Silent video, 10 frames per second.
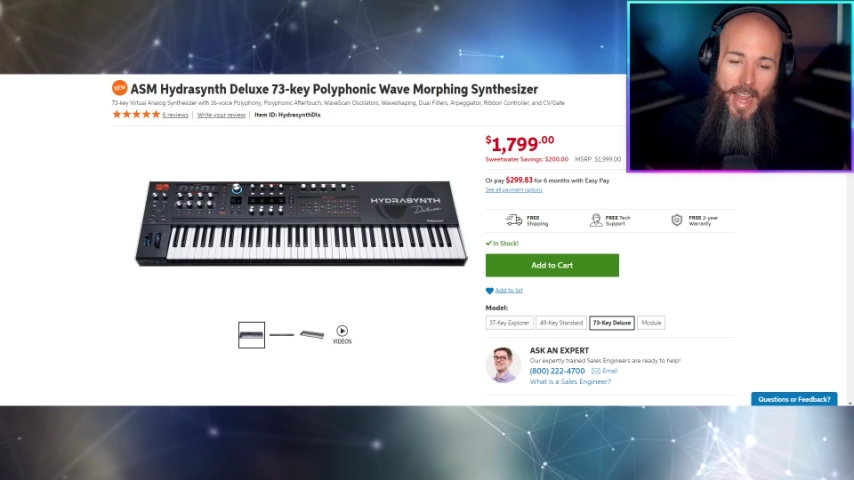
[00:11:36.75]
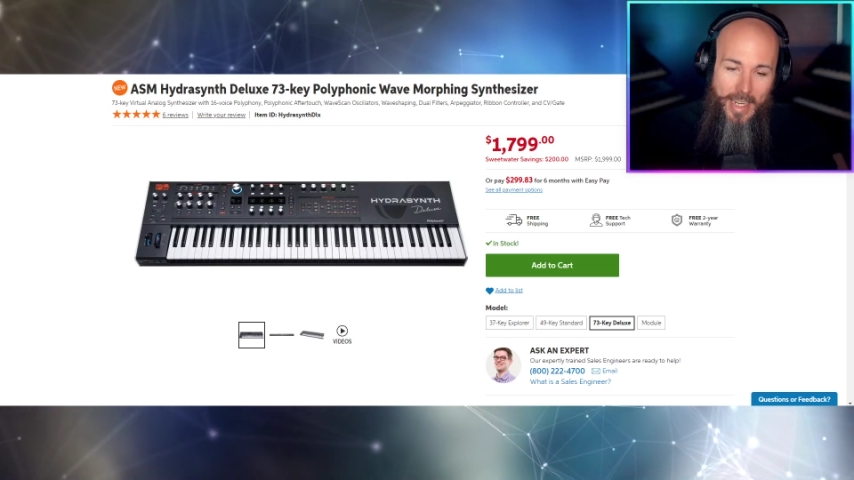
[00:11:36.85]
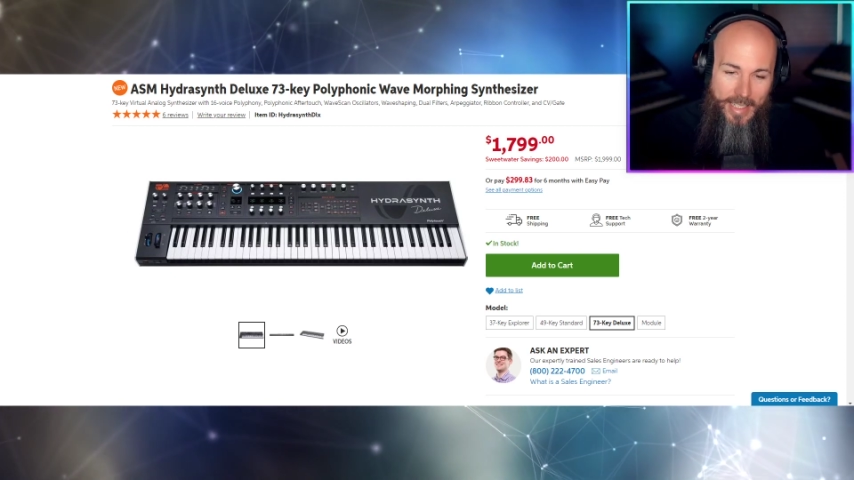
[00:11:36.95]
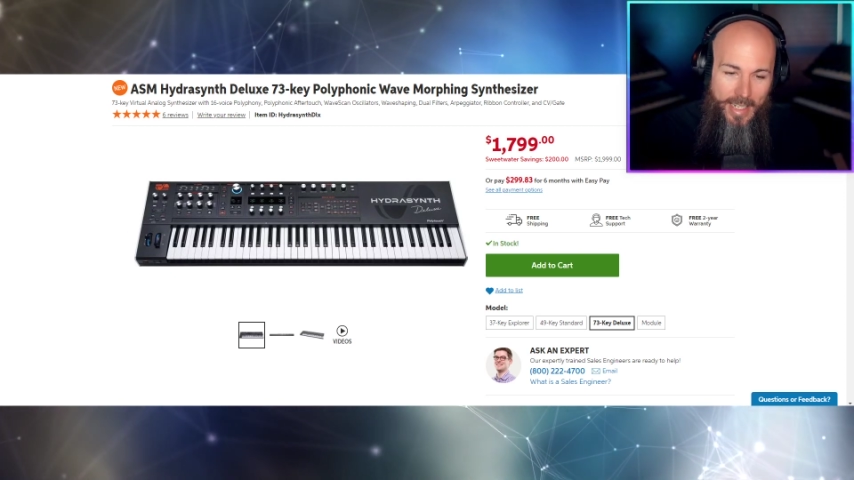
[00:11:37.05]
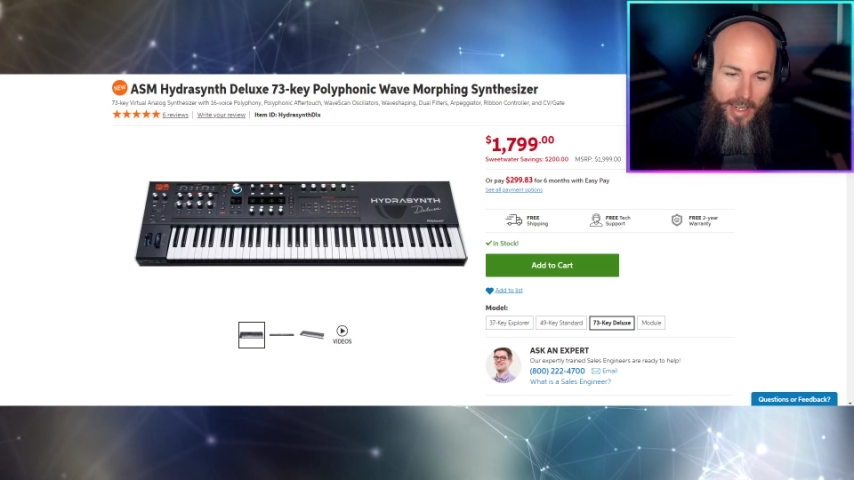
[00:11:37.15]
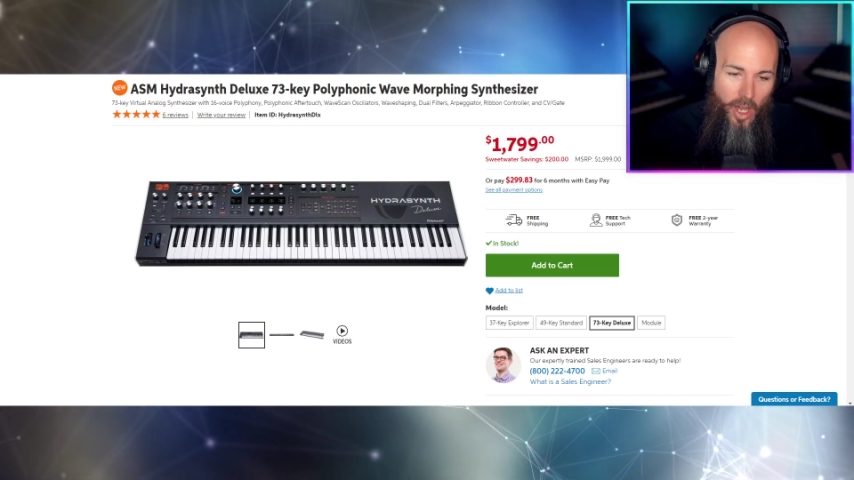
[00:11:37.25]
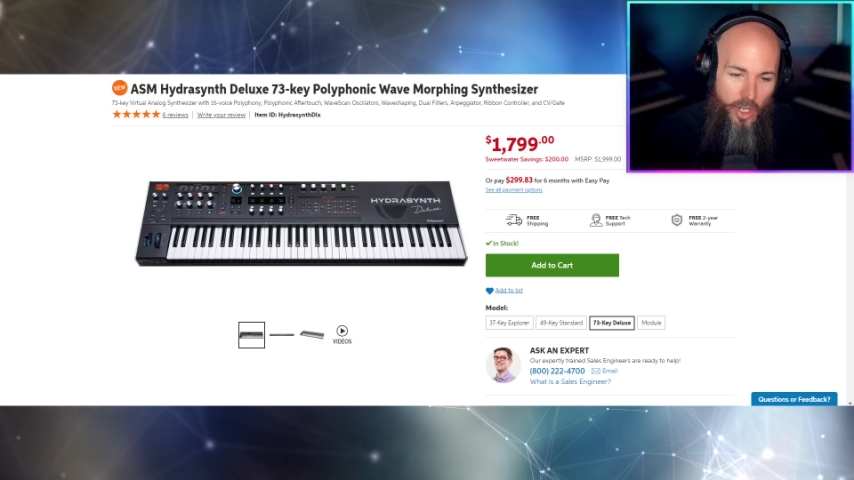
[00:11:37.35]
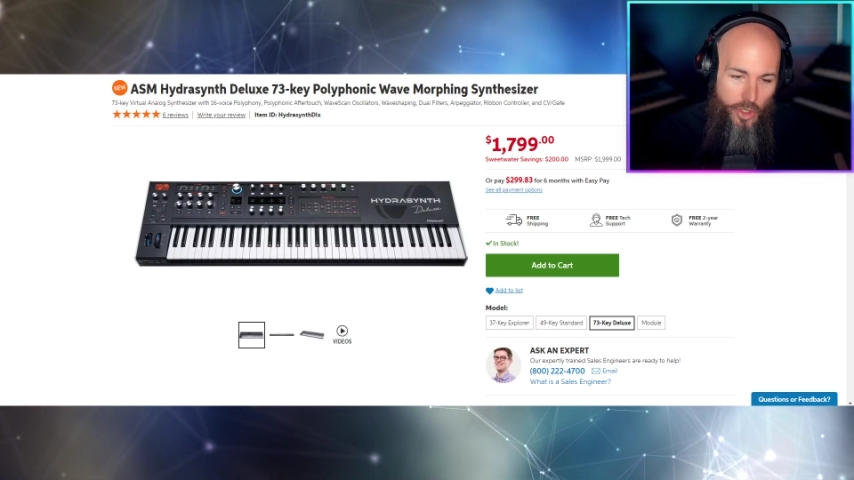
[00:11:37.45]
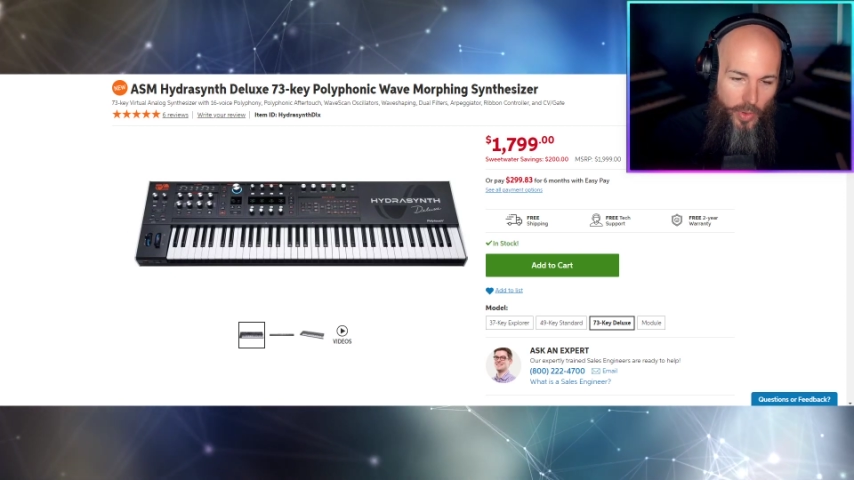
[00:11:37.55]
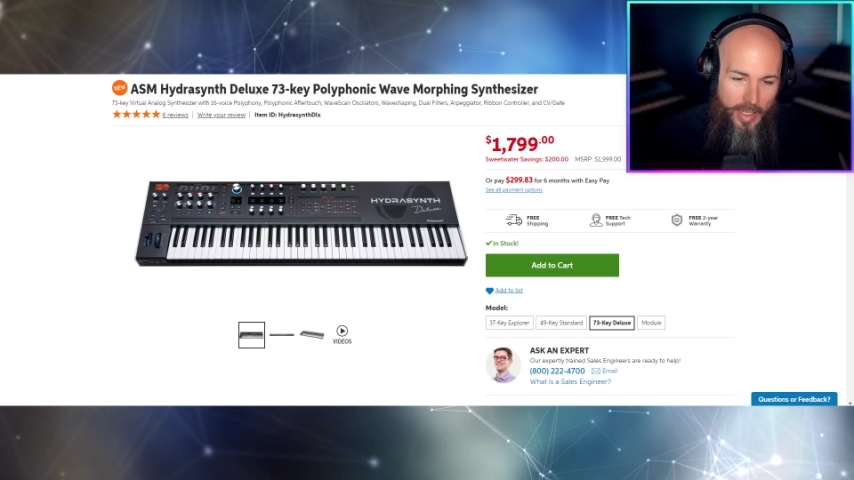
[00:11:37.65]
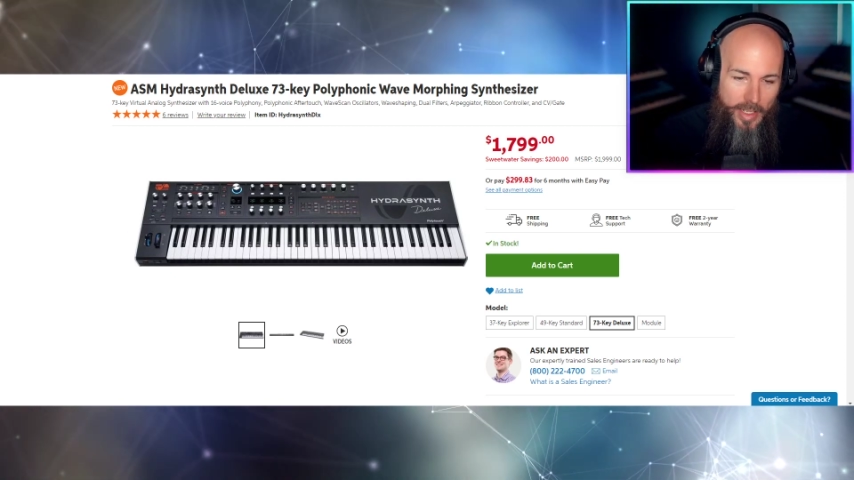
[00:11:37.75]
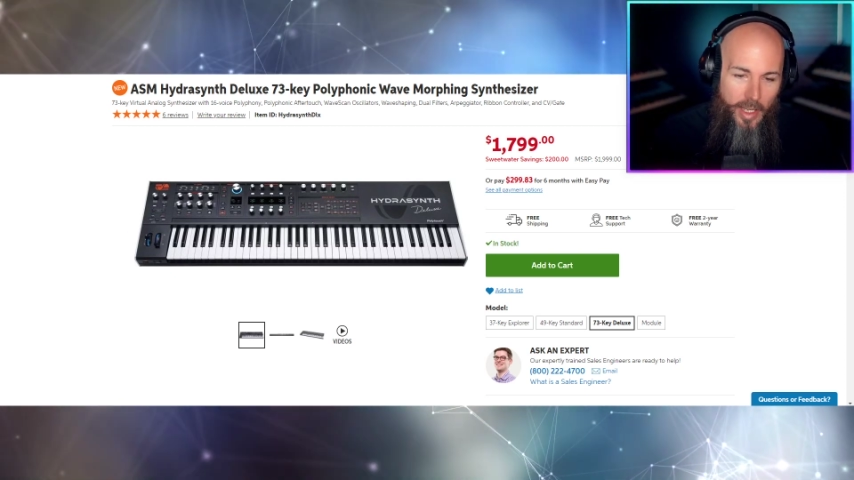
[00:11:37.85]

$1,800